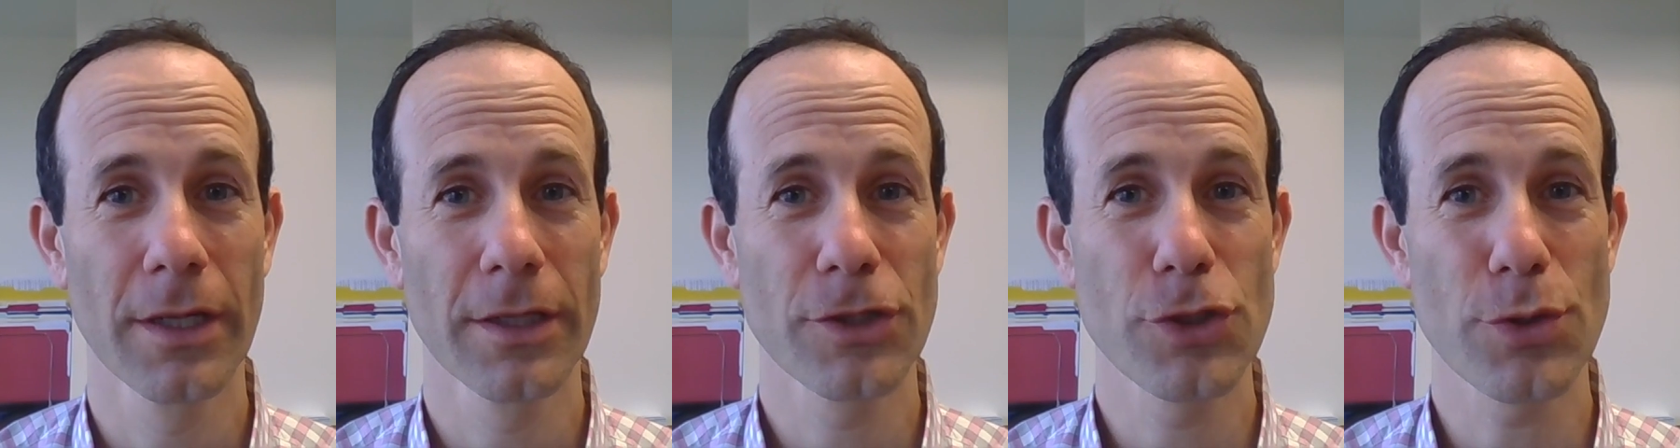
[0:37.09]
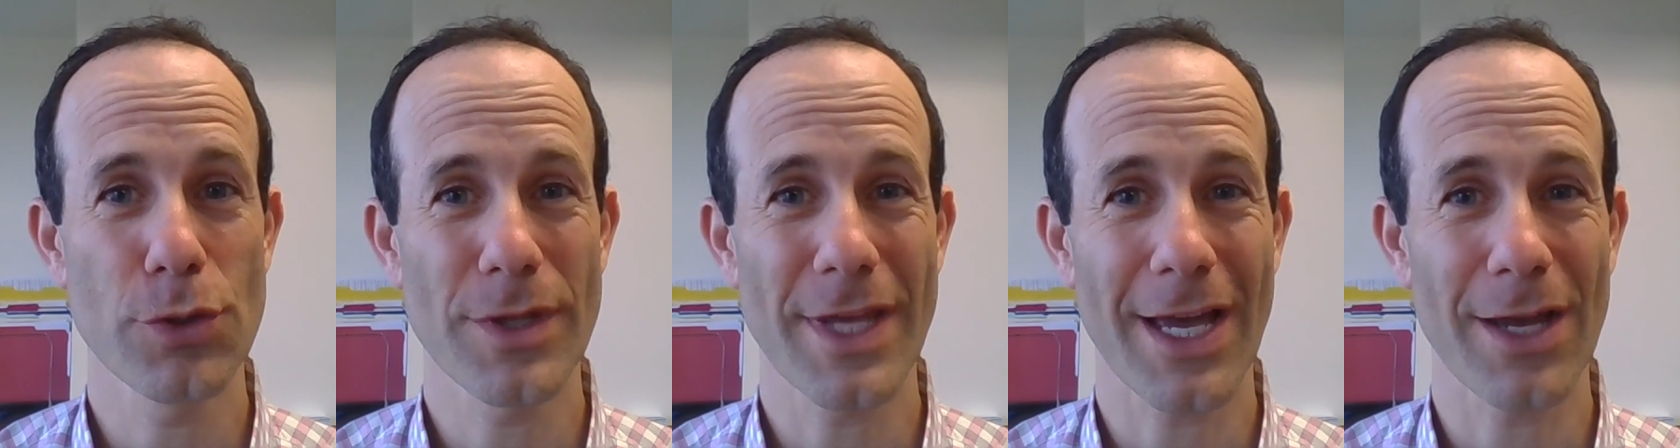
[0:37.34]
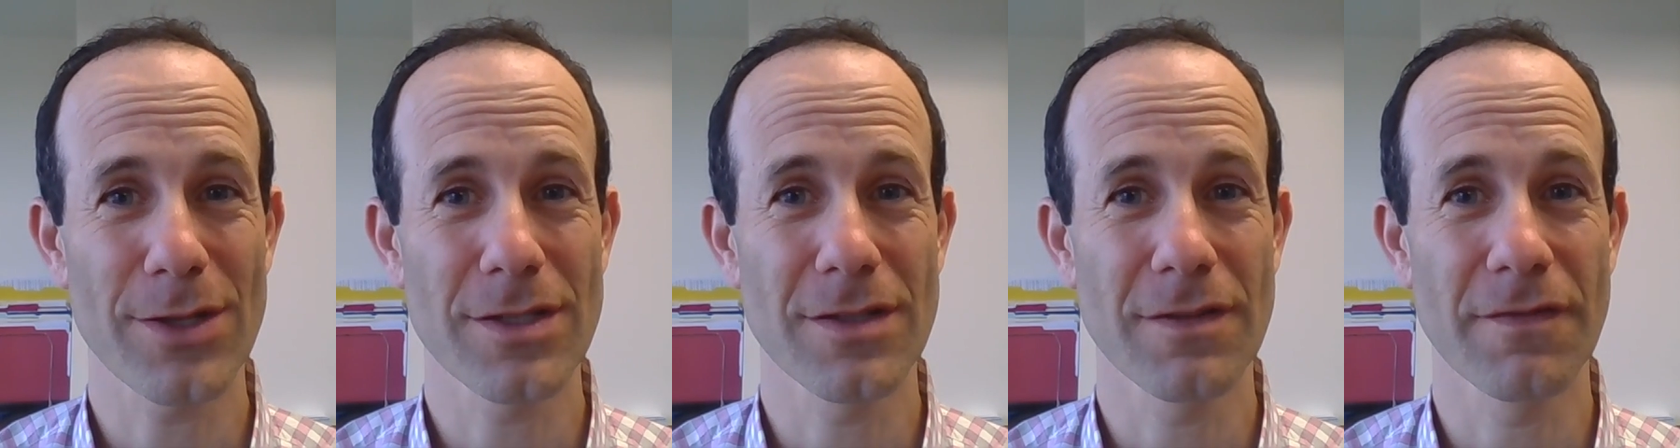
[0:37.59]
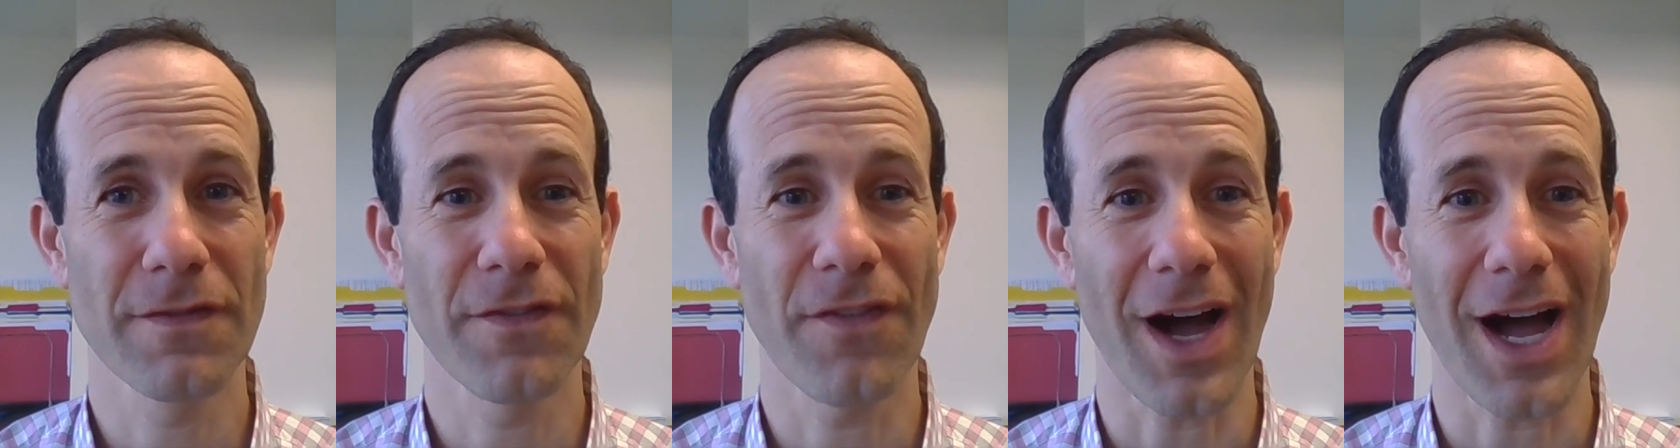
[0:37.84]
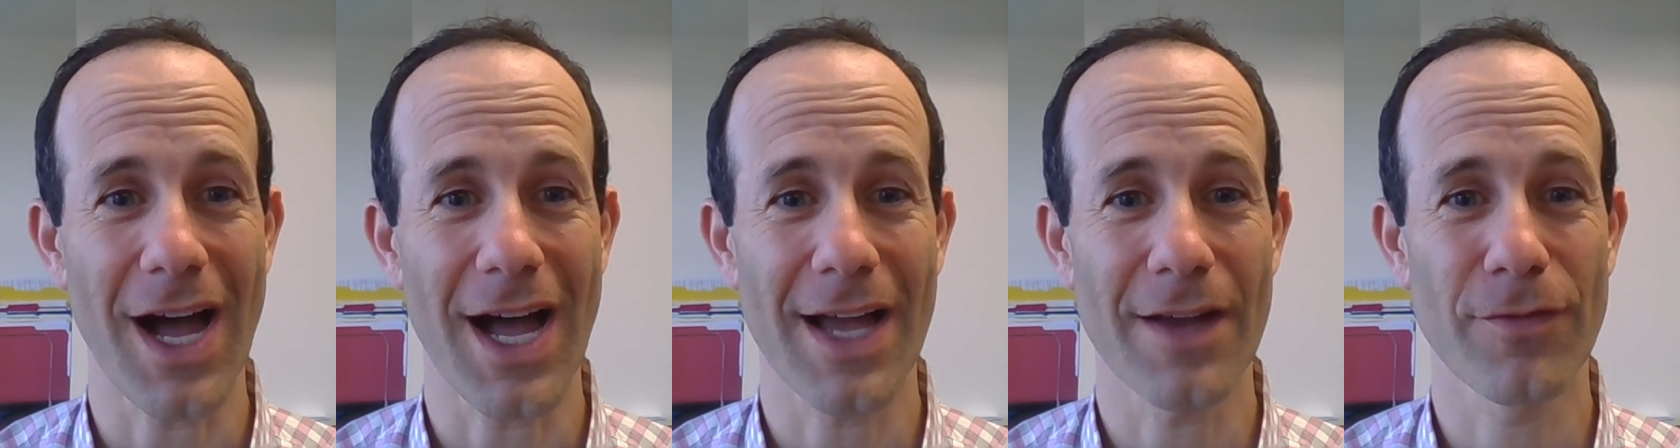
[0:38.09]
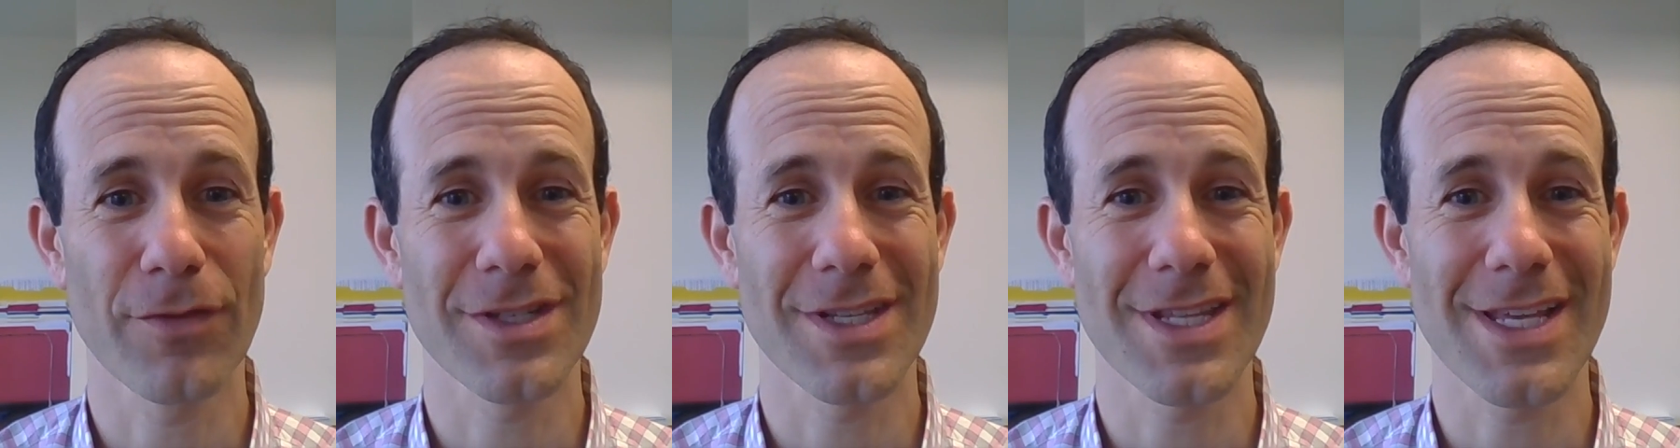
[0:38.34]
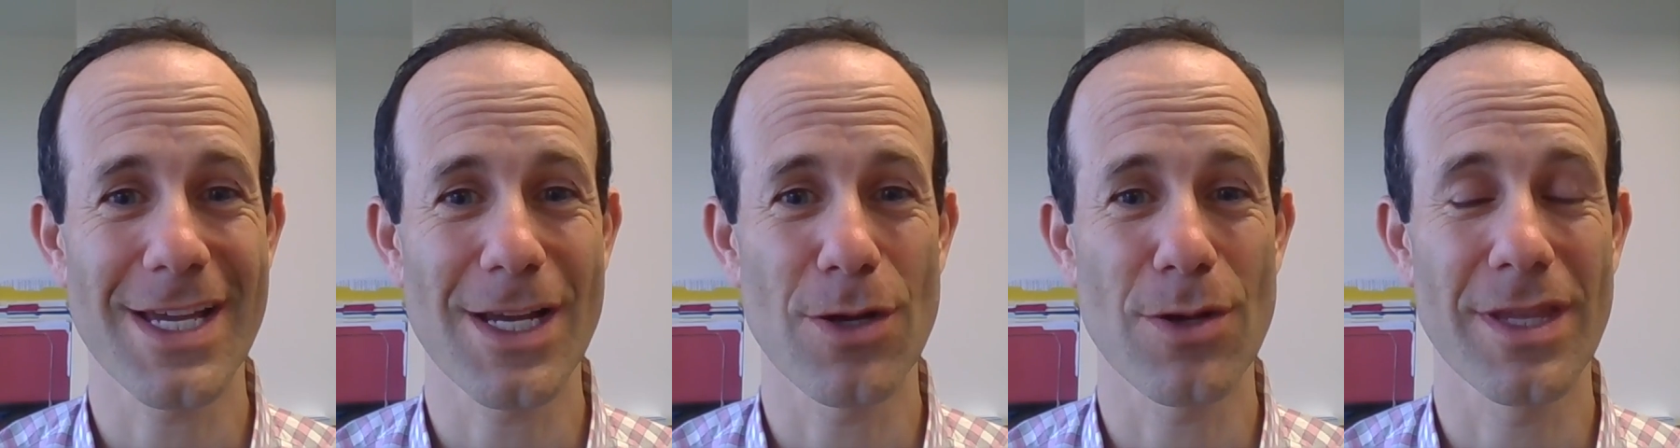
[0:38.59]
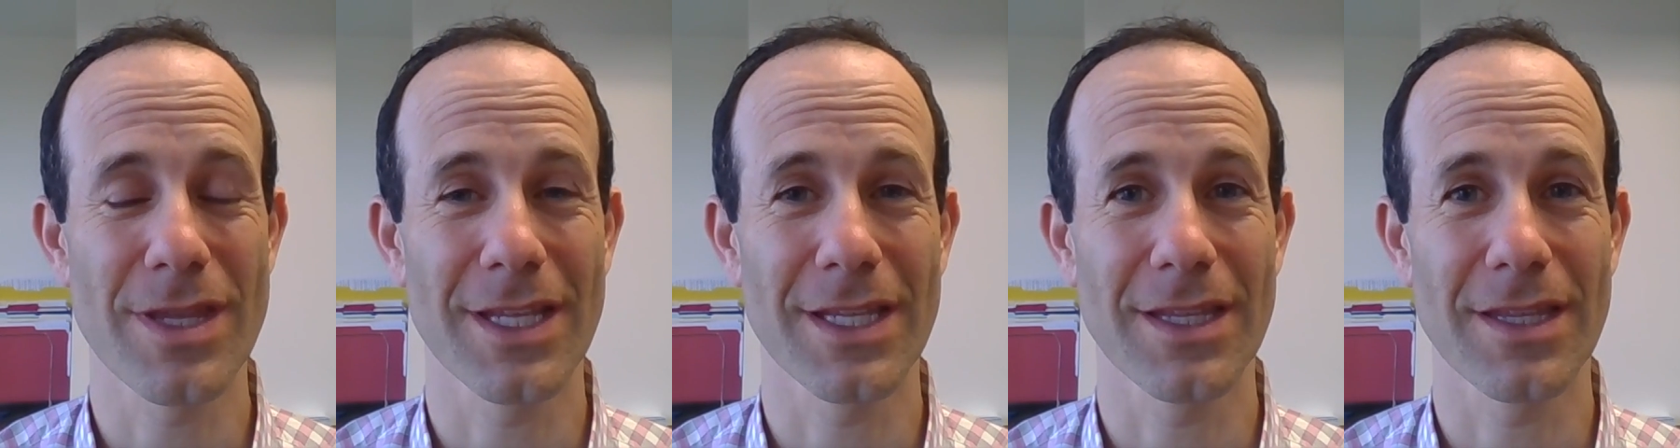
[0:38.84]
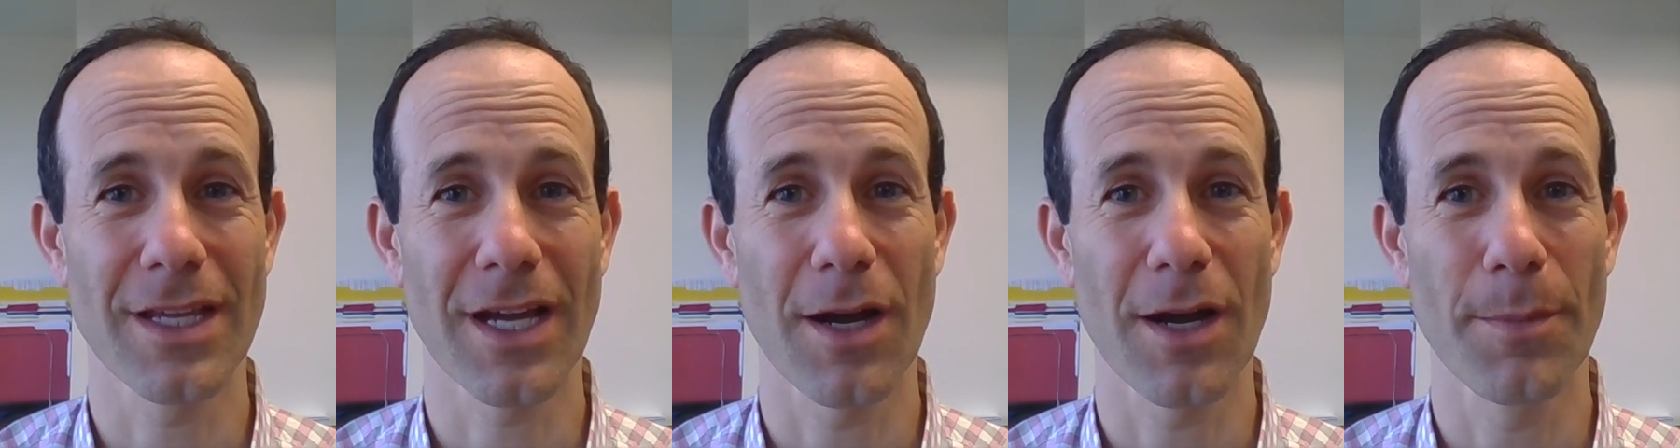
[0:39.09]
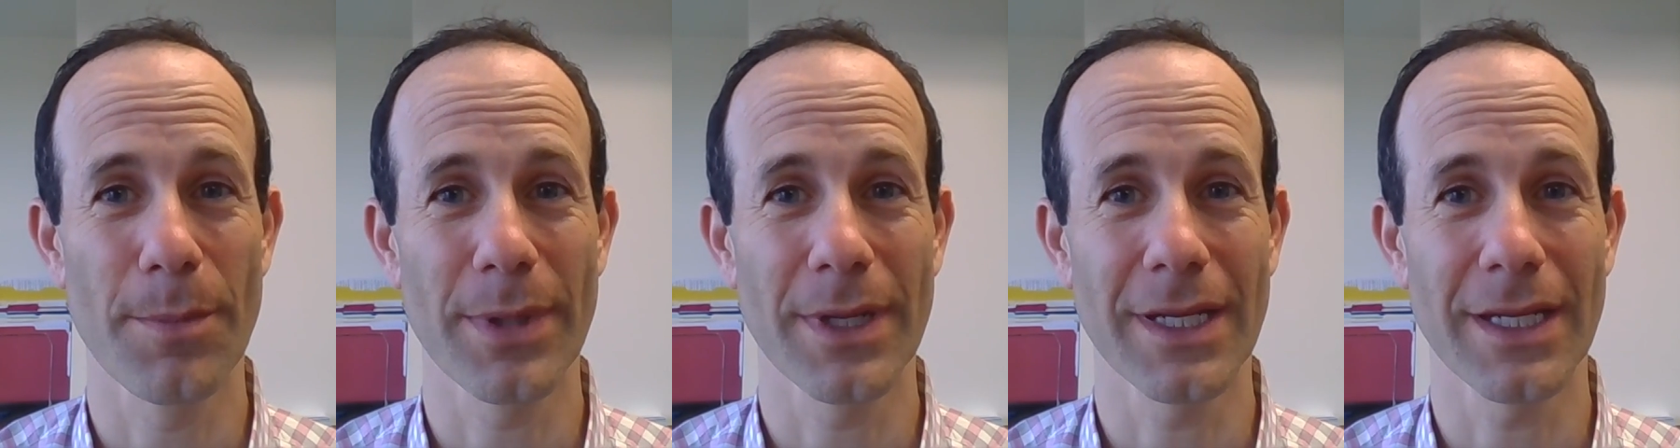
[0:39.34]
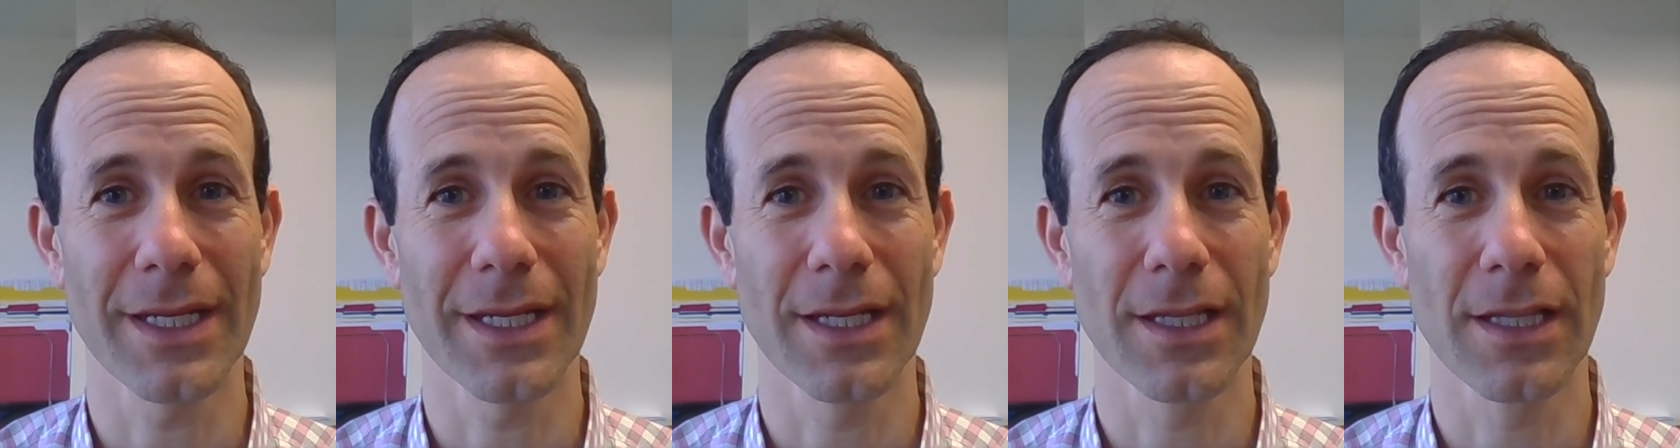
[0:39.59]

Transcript: 2005 was the year that the company